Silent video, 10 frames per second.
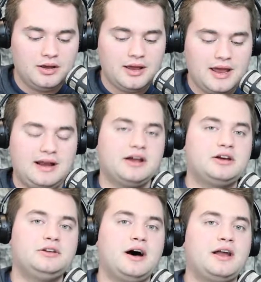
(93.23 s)
And I
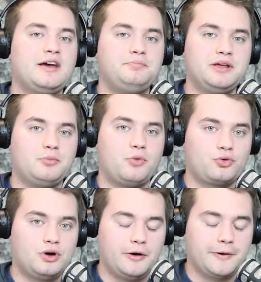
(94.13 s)
could not have been
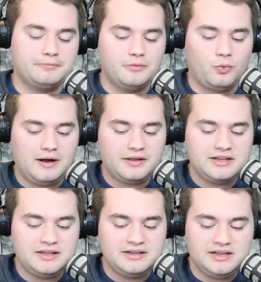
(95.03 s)
more wrong. While
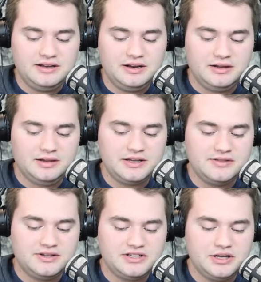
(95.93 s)
he did
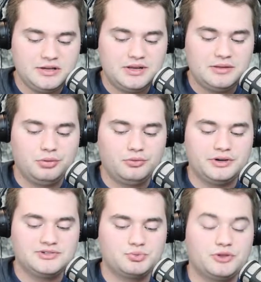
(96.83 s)
lead the team in
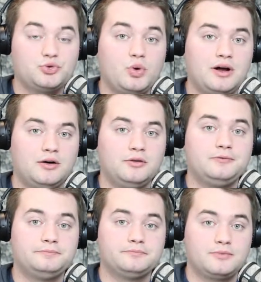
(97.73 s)
points with
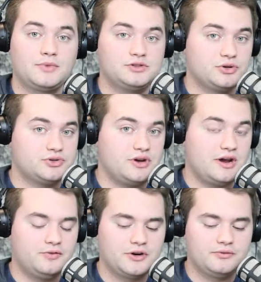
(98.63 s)
12, Shows you
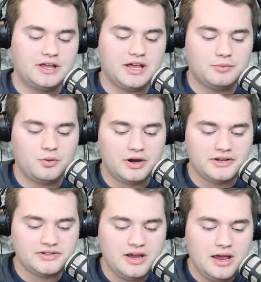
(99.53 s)
how fun of a game it
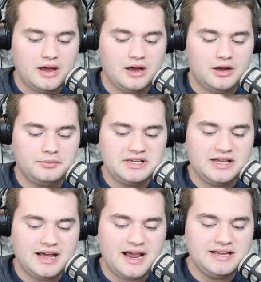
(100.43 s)
was. Um, he
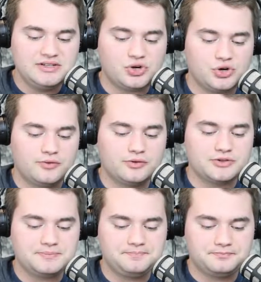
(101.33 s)
had eight
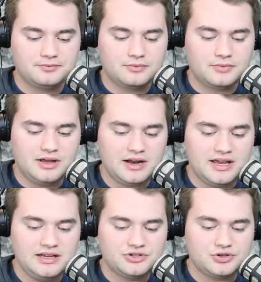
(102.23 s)
turnovers. He had
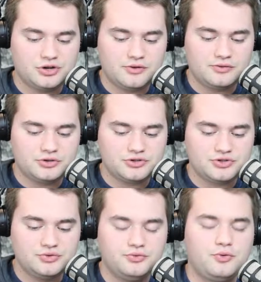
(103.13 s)
eight turnovers
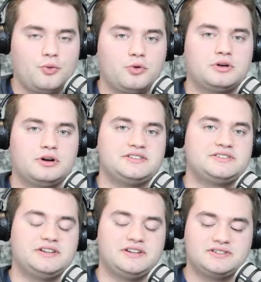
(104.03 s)
to four
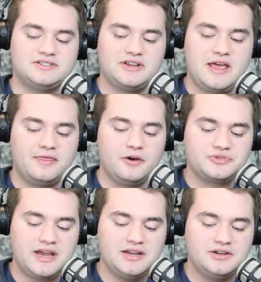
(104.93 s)
assists, and
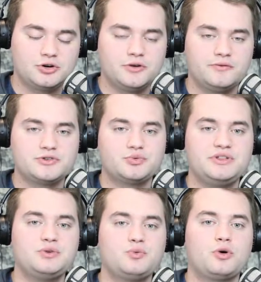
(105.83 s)
those eight turnovers were
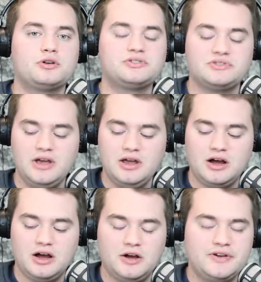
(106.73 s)
the worst
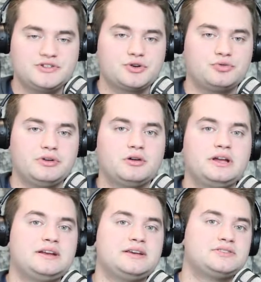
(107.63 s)
of his career
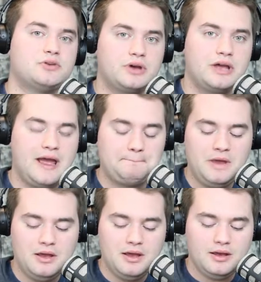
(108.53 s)
in a single game.
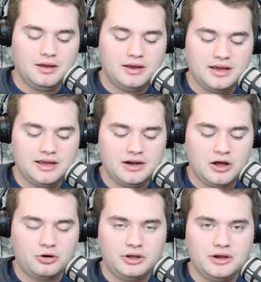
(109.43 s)
And
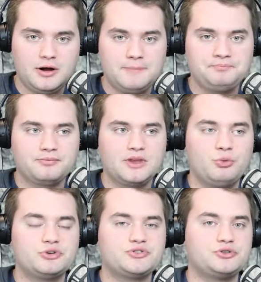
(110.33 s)
early on, it
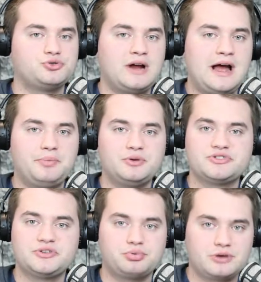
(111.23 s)
was the trap, it
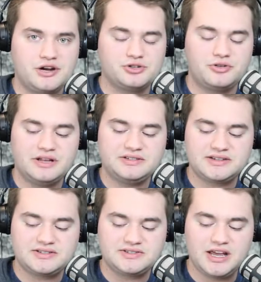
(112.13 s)
was the pressure that
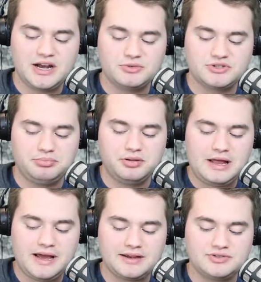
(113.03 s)
Texas A&M was
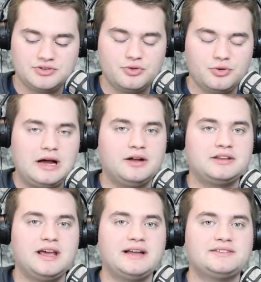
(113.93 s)
applying to the
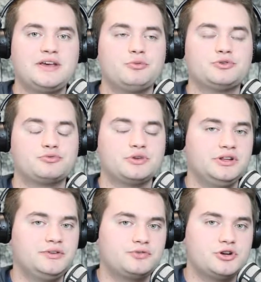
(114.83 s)
Wildcats that was
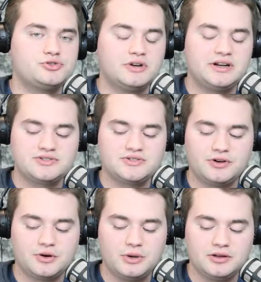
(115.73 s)
really frustrating
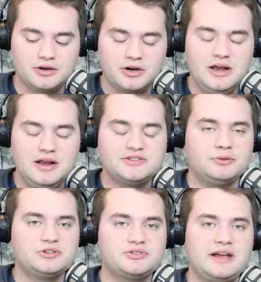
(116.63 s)
Sahvir Wheeler. It's
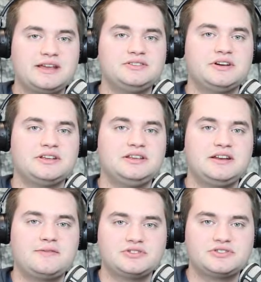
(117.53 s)
almost like Kentucky had
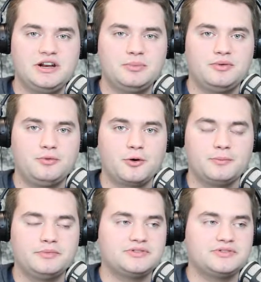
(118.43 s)
never seen it before.